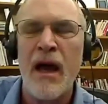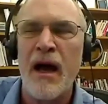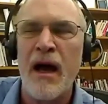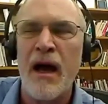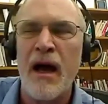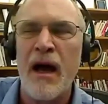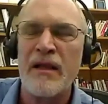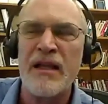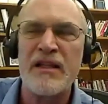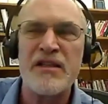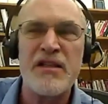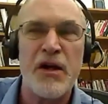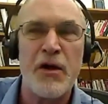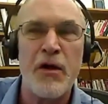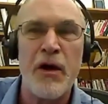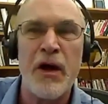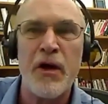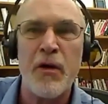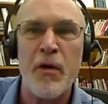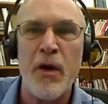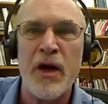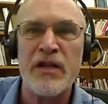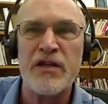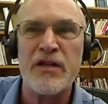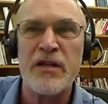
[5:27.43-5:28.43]
That's a great
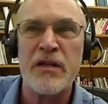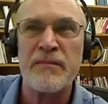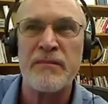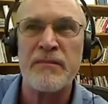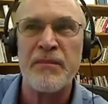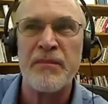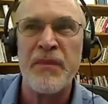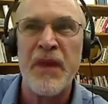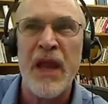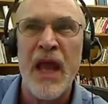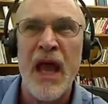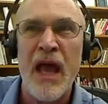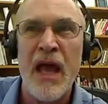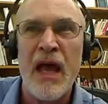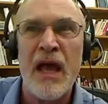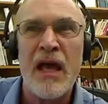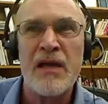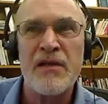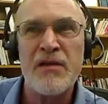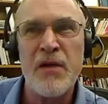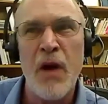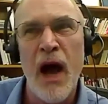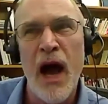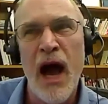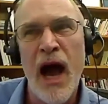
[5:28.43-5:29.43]
question. So
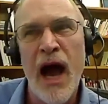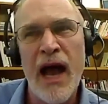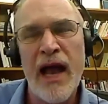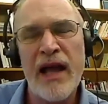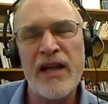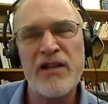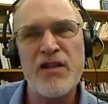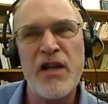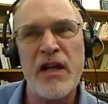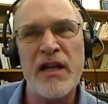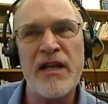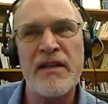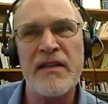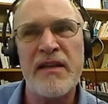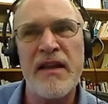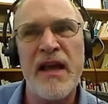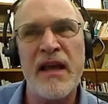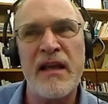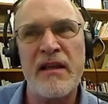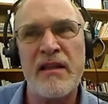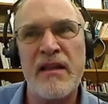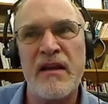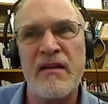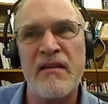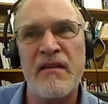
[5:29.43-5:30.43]
I actually think
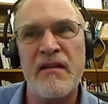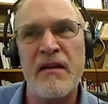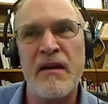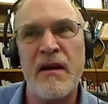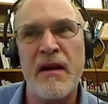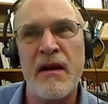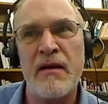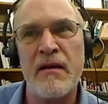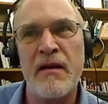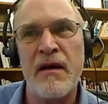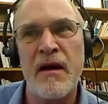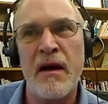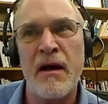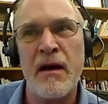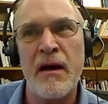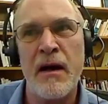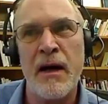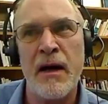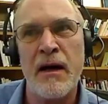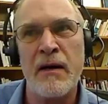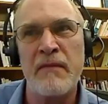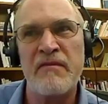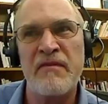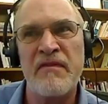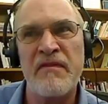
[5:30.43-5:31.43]
that
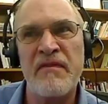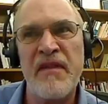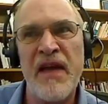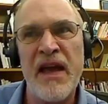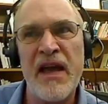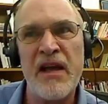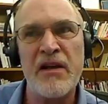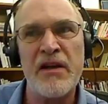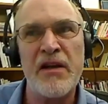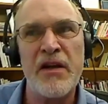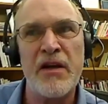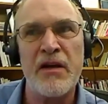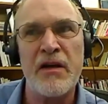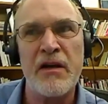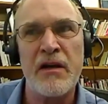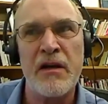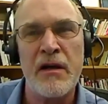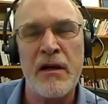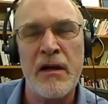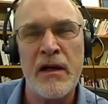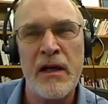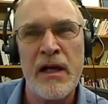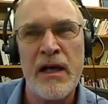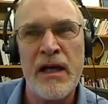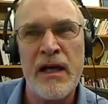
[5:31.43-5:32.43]
failure
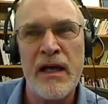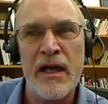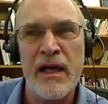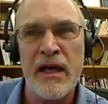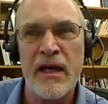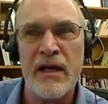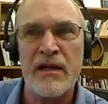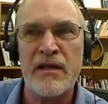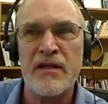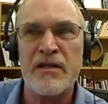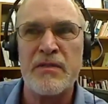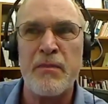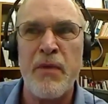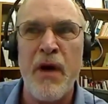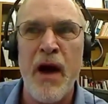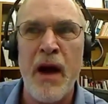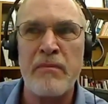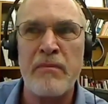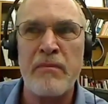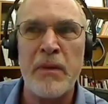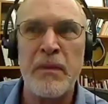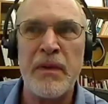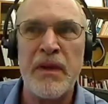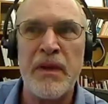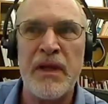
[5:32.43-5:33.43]
is
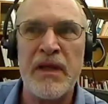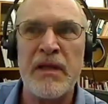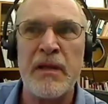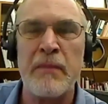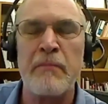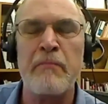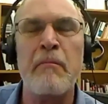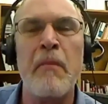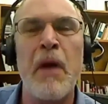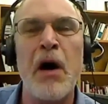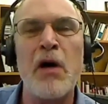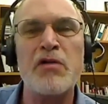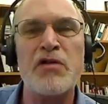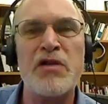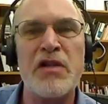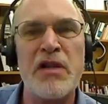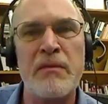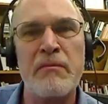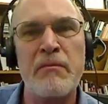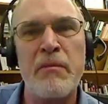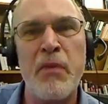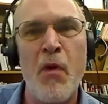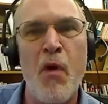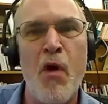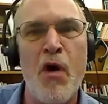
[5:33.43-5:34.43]
probably the most
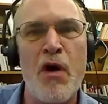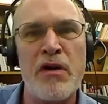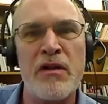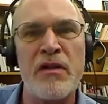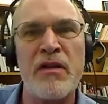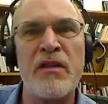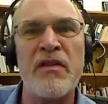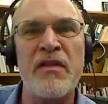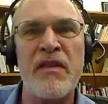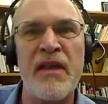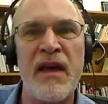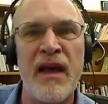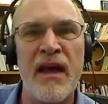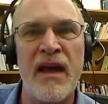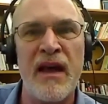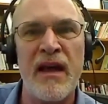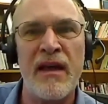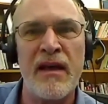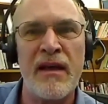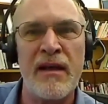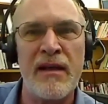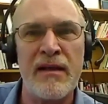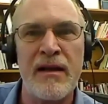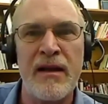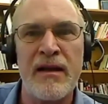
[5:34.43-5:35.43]
important thing
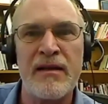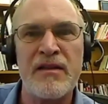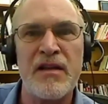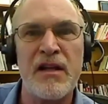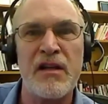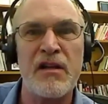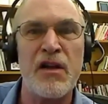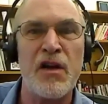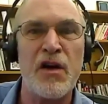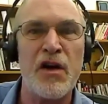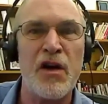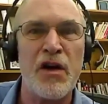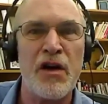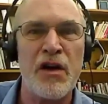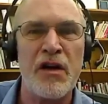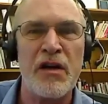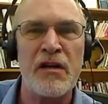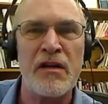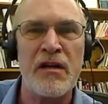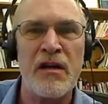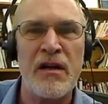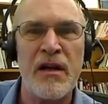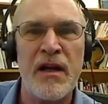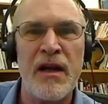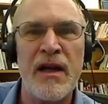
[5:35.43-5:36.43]
to learn
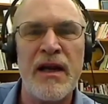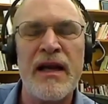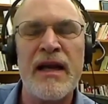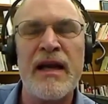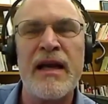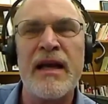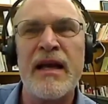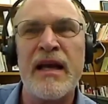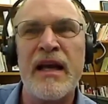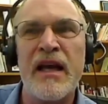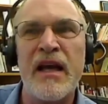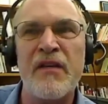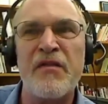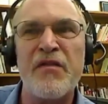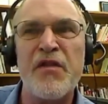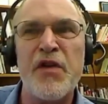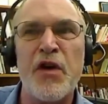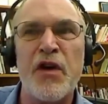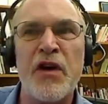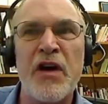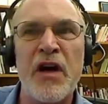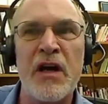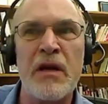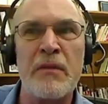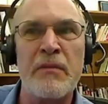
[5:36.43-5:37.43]
if you're going
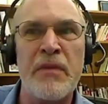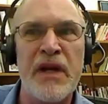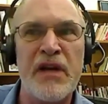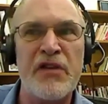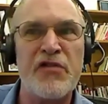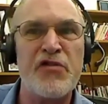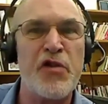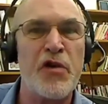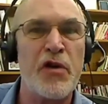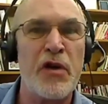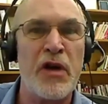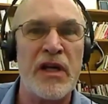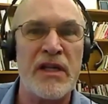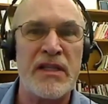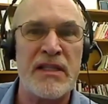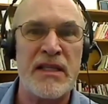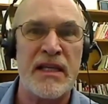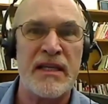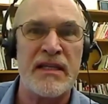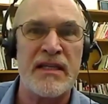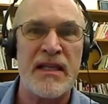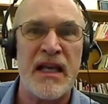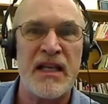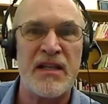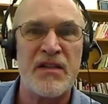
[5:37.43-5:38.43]
to be truly
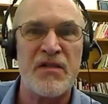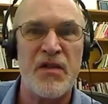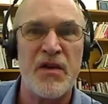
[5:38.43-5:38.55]
successful.